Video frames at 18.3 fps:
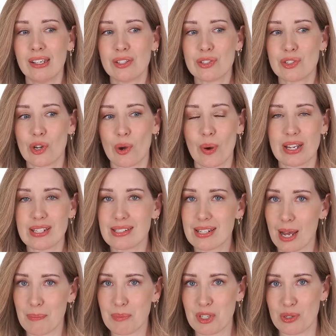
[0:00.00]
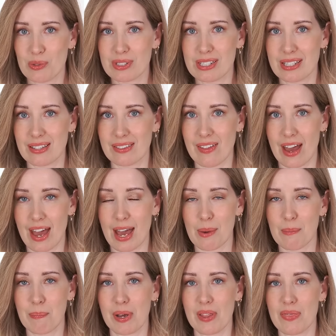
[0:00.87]
So I stopped using
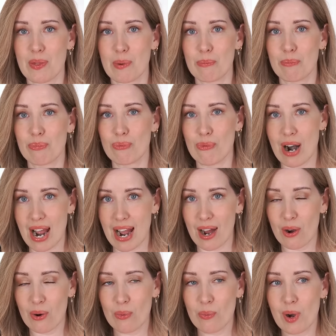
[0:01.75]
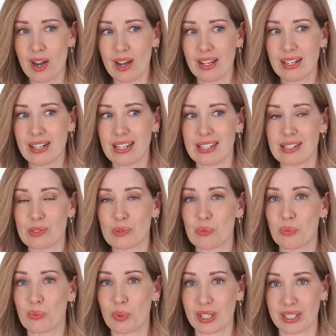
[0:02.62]
that, but the brow one
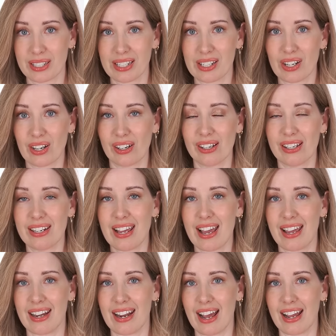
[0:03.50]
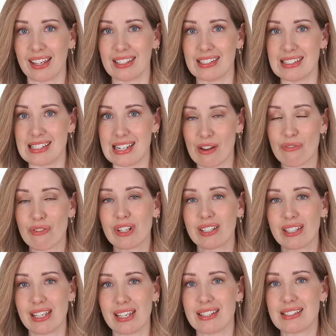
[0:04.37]
is really good, and I can
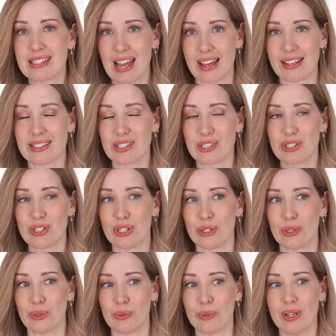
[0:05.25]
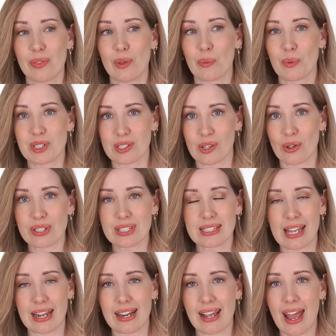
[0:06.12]
definitely attest to the
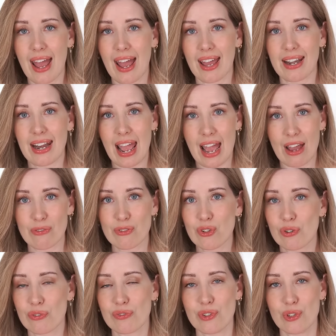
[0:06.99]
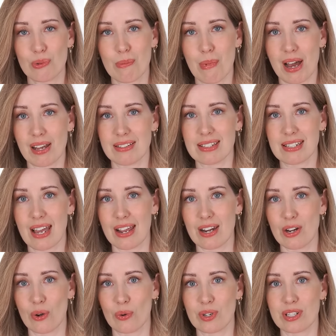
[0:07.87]
results that it had. After a few months,
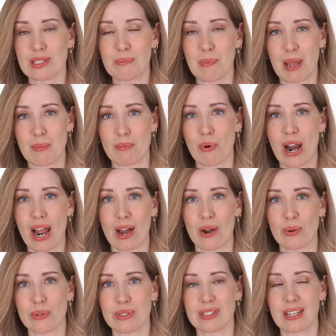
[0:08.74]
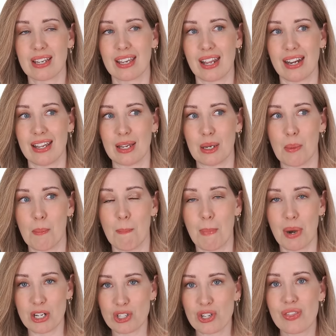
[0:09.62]
I noticed my brows getting
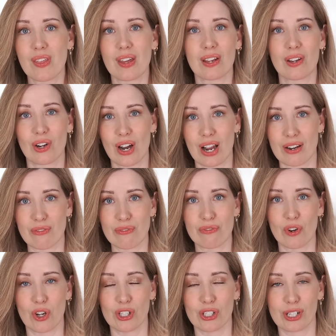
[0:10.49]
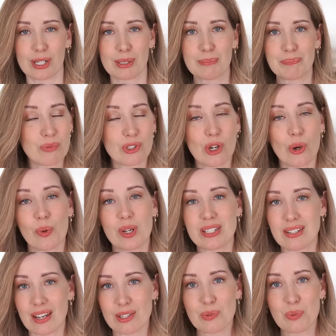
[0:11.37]
much thicker and fuller. So
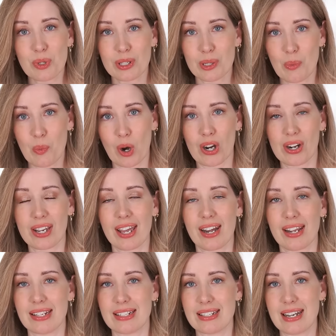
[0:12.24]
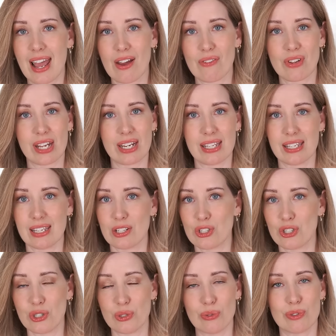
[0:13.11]
it does really work, and I didn't have any
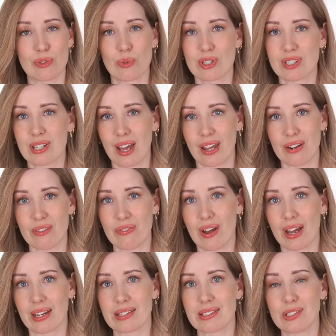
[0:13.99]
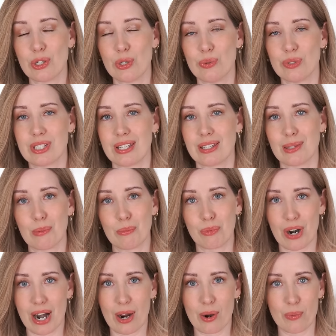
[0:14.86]
issues or side effects using the
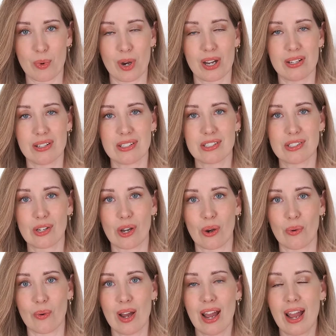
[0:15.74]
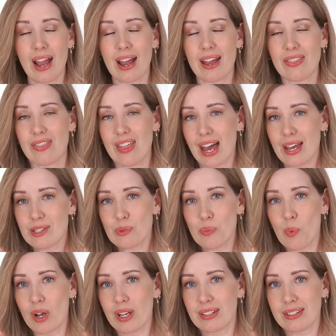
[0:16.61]
brow one. So
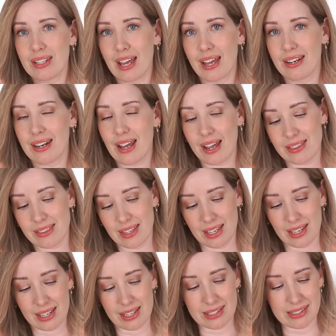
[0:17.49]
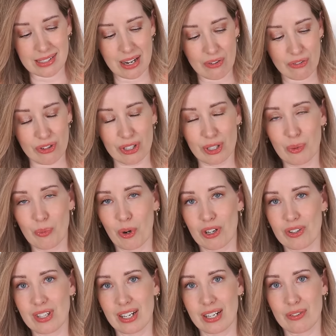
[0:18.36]
that's one that I think is definitely
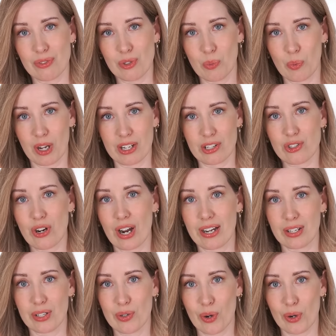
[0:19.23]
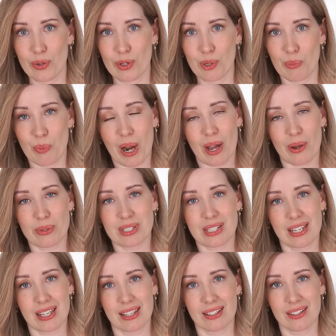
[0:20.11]
worth it if you want to try to grow your
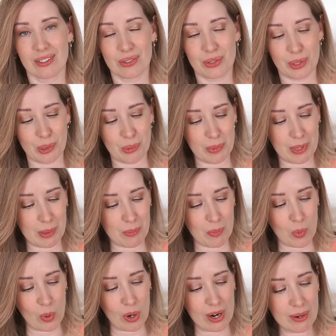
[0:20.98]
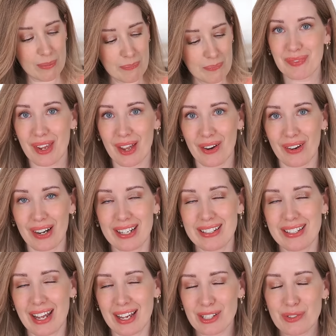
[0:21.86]
brows in a little bit more. All
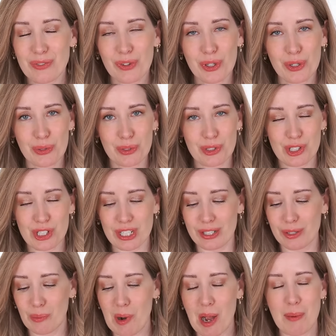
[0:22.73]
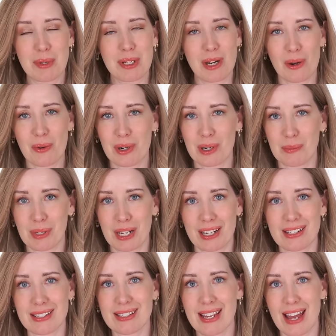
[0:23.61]
right, next for Gucci, you probably know what I'm
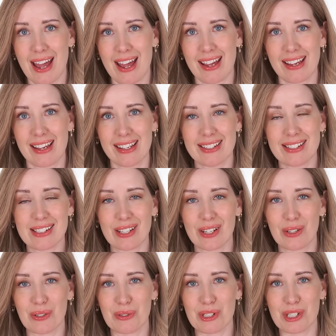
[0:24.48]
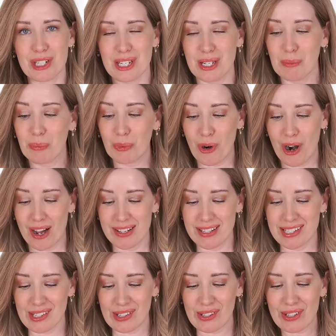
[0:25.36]
gonna say. It's the Gucci
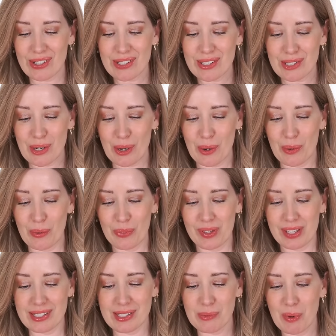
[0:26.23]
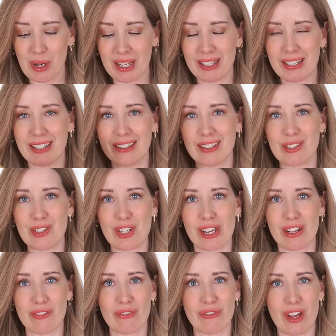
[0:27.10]
bronzer. So this one in the
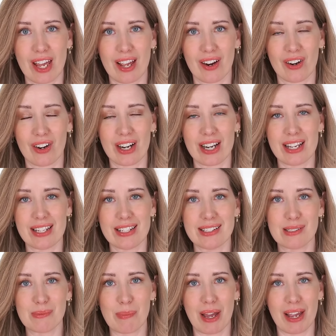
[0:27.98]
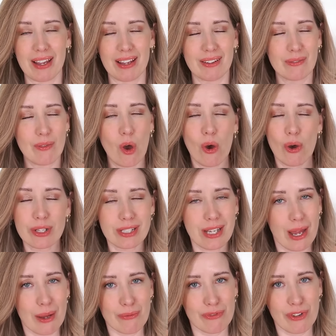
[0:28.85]
shade Fair is my
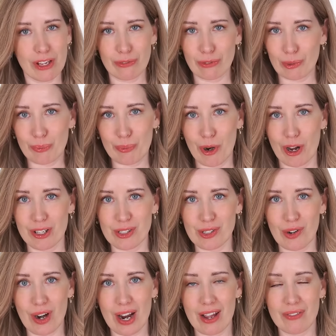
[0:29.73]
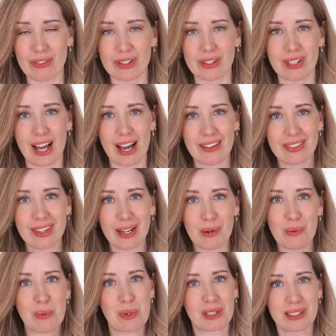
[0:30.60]
all-time favorite bronzer. I have a lot that
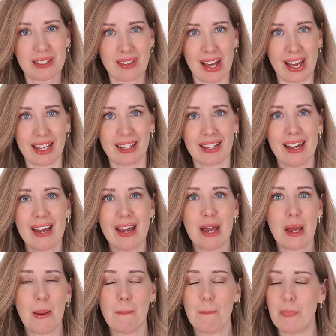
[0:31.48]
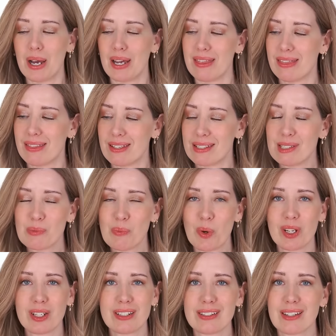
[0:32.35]
I really like, but this
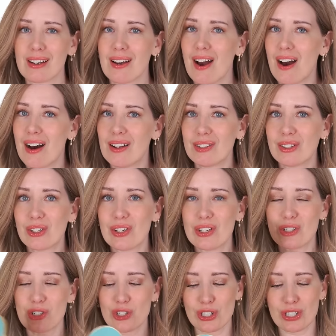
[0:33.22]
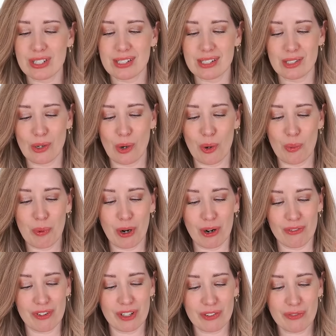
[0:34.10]
one, the color is just so
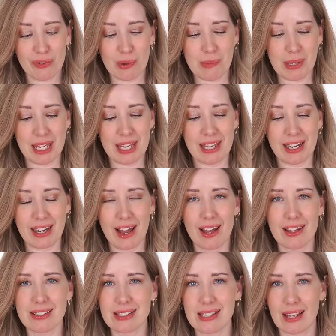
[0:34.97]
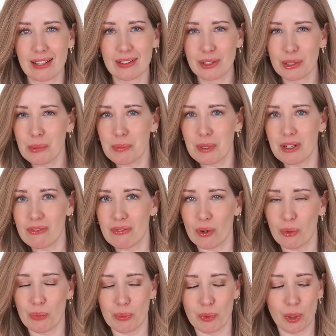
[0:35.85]
perfect for me. It has that little bit of
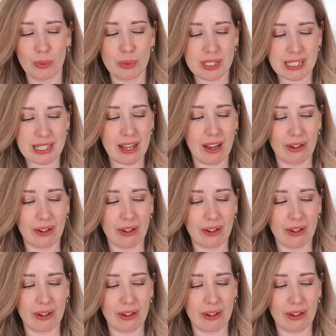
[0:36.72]
a rosy